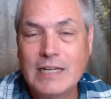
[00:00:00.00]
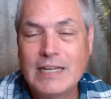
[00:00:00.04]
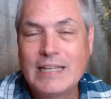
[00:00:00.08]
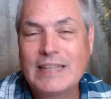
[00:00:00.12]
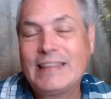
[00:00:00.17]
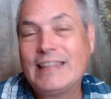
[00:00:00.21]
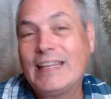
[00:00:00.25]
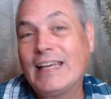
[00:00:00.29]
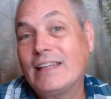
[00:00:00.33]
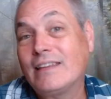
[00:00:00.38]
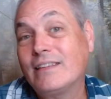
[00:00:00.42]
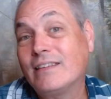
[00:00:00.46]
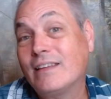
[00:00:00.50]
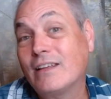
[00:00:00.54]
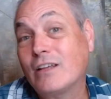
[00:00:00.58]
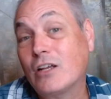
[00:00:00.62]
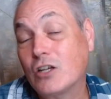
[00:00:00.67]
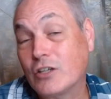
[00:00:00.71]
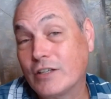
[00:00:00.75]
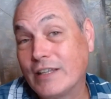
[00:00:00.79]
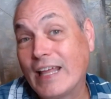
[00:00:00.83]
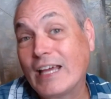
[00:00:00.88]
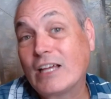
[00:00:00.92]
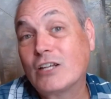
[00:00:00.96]
then
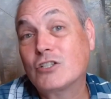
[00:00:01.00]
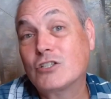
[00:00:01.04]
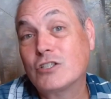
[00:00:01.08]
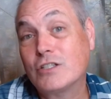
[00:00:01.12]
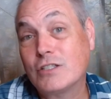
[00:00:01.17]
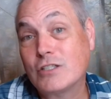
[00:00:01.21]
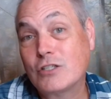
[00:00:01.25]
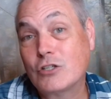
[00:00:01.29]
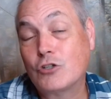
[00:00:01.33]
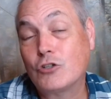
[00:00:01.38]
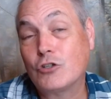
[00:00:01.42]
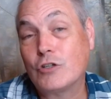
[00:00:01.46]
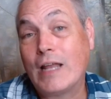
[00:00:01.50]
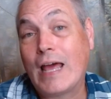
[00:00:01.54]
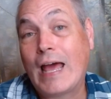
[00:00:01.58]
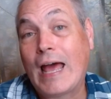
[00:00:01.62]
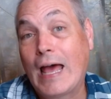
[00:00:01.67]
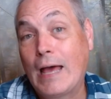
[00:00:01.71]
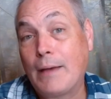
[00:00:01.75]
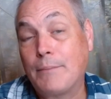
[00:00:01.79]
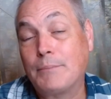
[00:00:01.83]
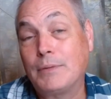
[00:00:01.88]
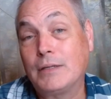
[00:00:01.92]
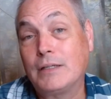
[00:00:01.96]
connections could
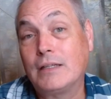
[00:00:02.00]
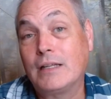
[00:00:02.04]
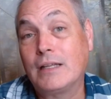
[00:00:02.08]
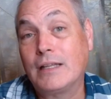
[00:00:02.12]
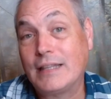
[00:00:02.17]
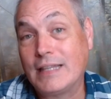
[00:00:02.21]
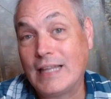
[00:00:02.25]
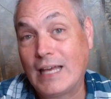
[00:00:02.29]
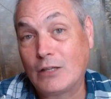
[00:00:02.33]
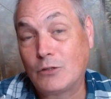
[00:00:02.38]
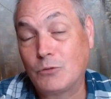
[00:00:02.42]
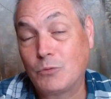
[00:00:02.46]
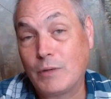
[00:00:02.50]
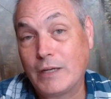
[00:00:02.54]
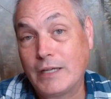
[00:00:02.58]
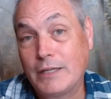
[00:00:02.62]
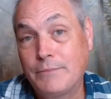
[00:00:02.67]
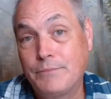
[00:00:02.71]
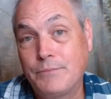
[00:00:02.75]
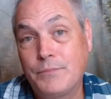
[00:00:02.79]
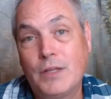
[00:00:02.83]
happen that way.